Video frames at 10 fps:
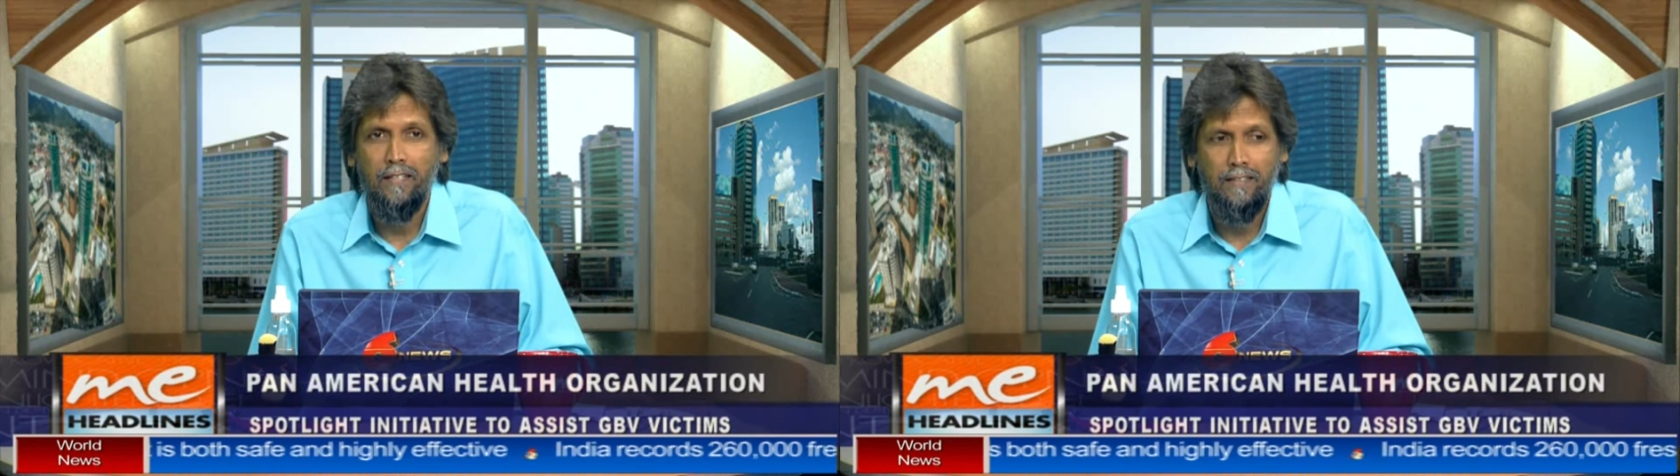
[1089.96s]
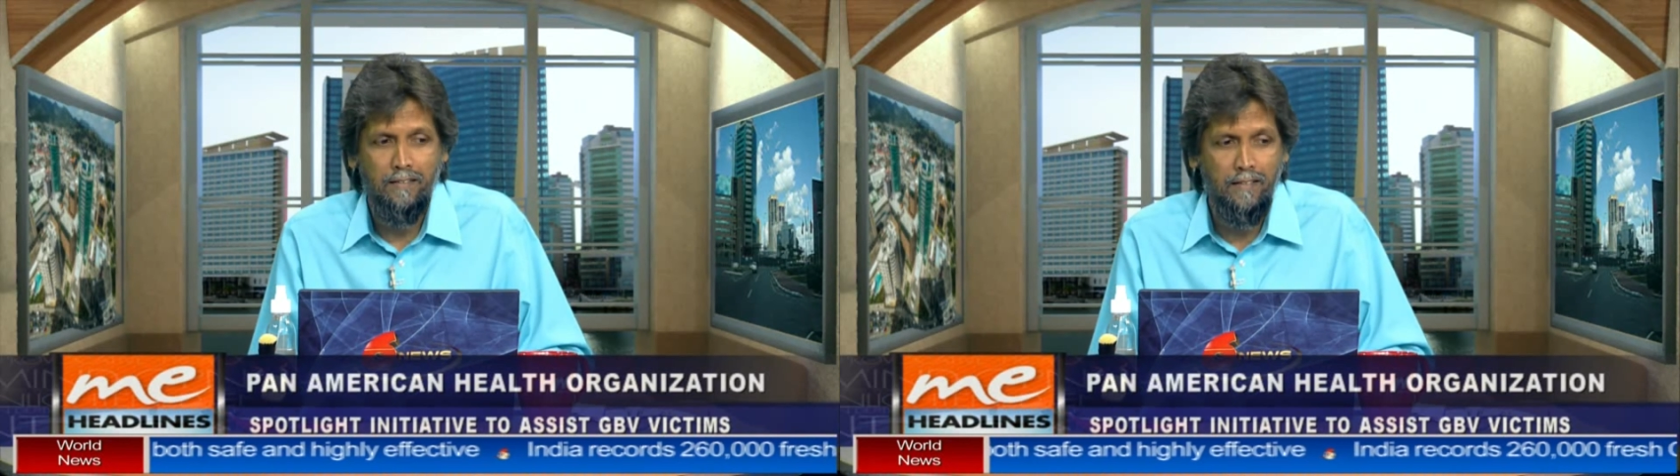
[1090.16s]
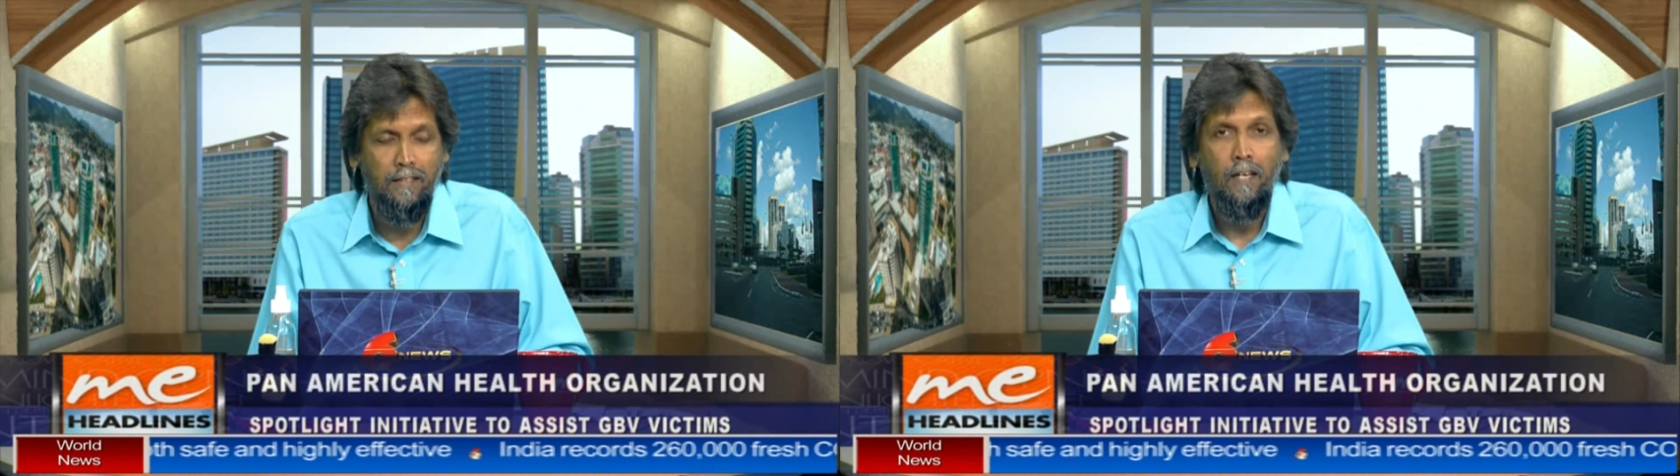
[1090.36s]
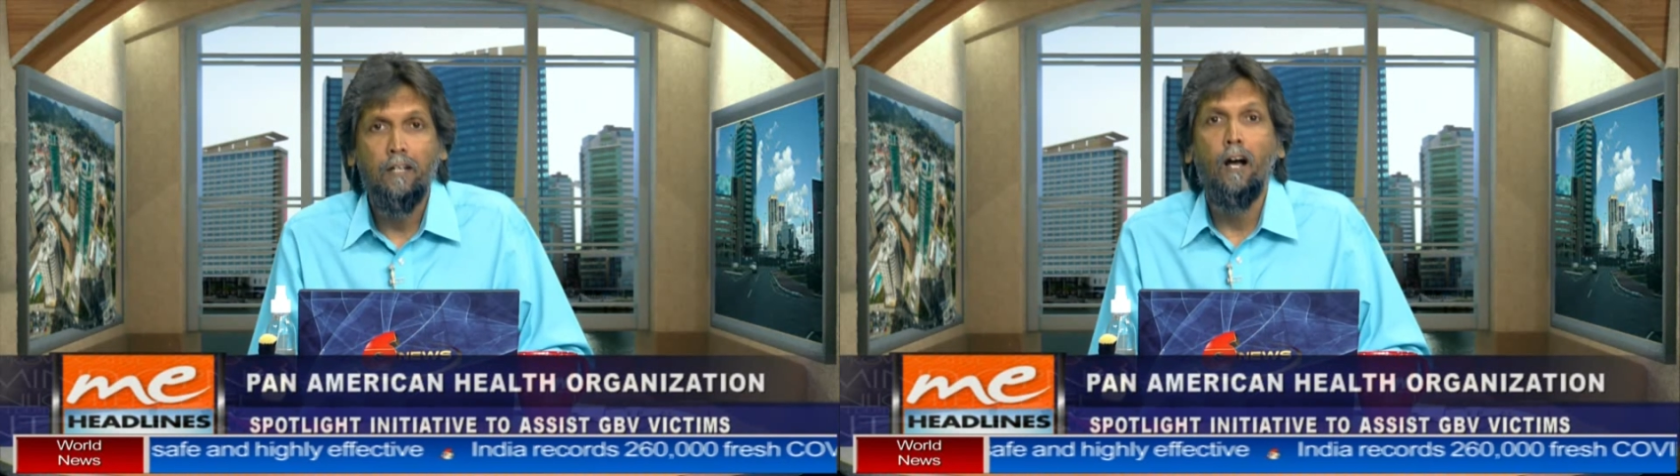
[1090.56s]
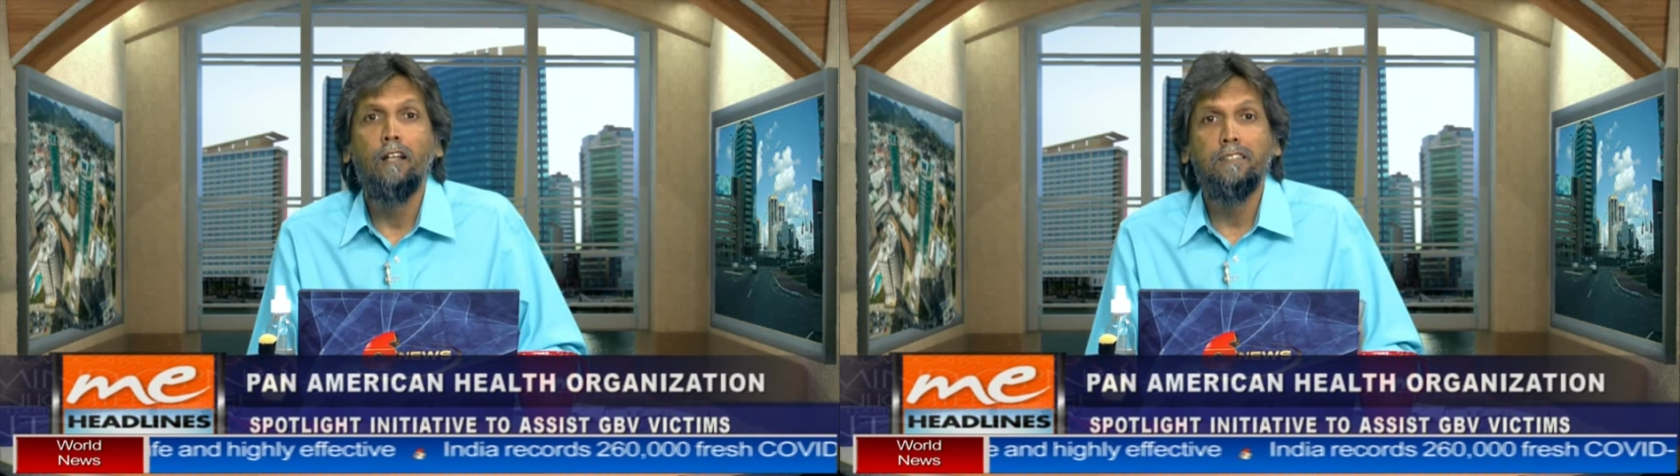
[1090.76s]
and indeed
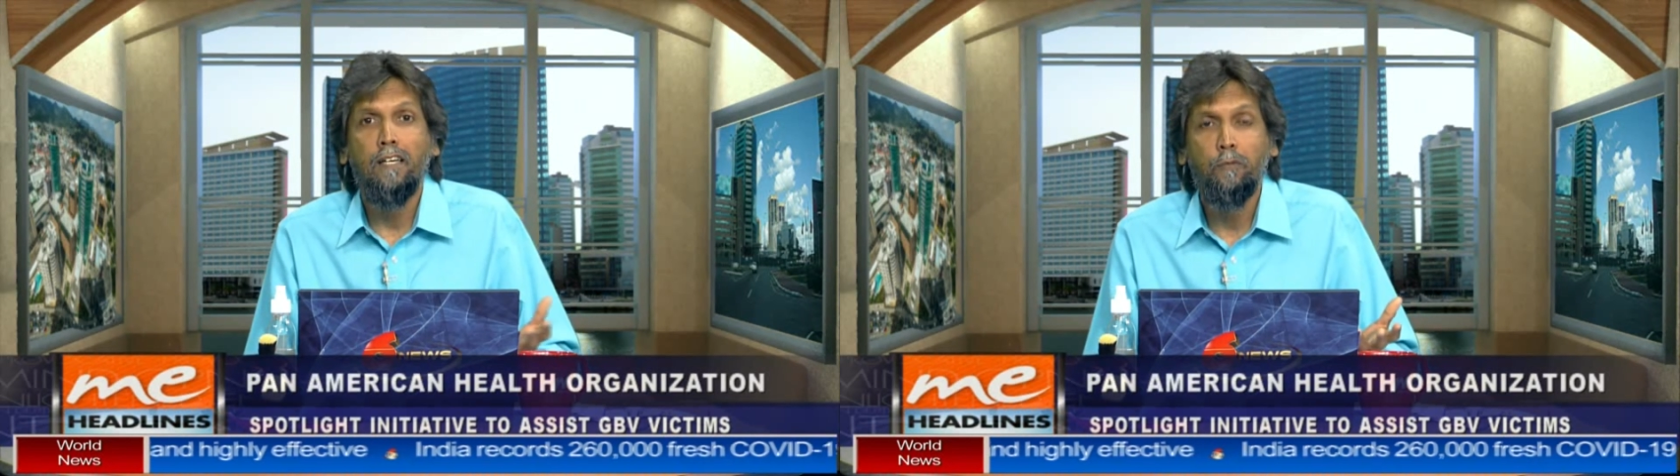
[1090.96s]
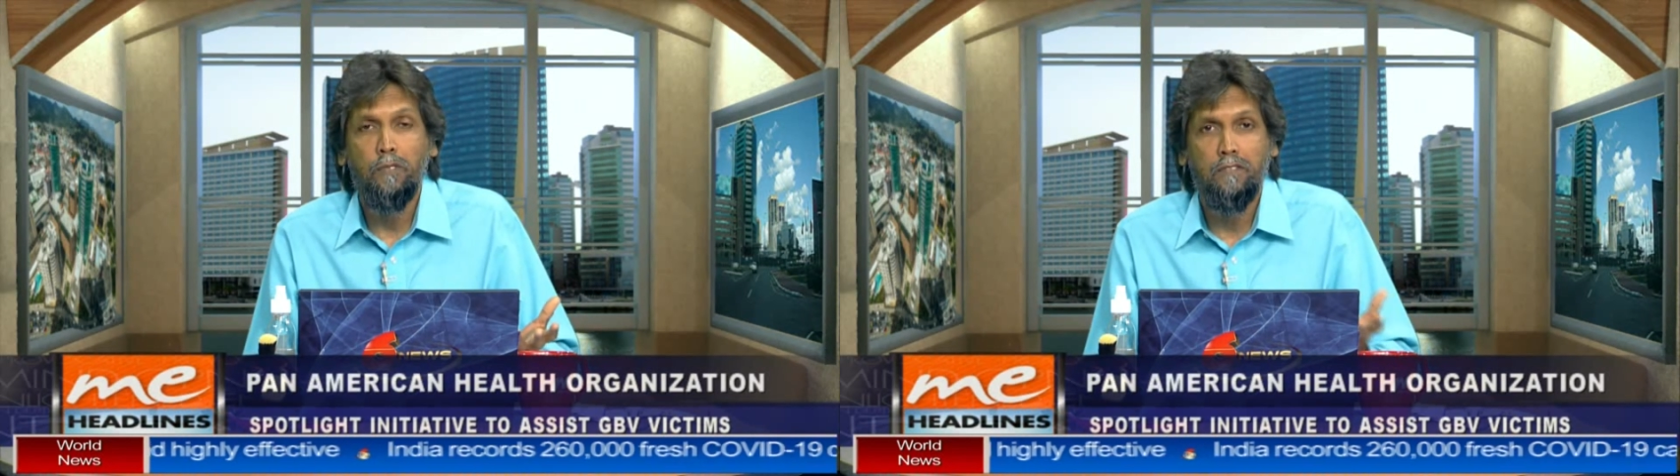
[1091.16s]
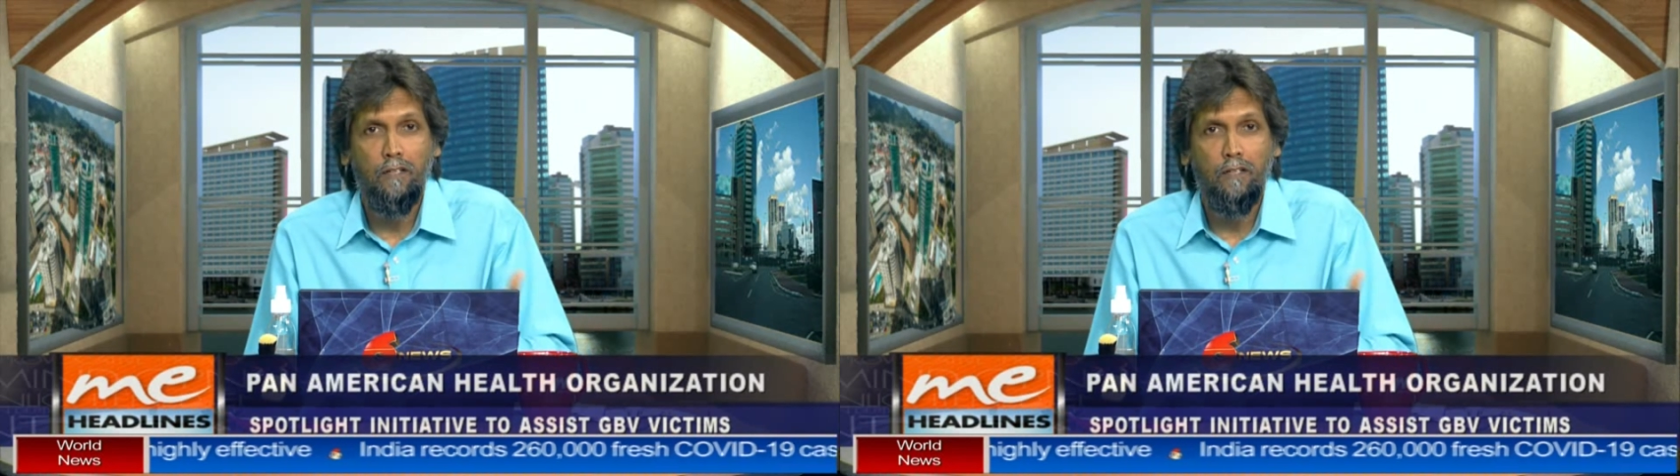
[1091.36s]
Carlos Edwards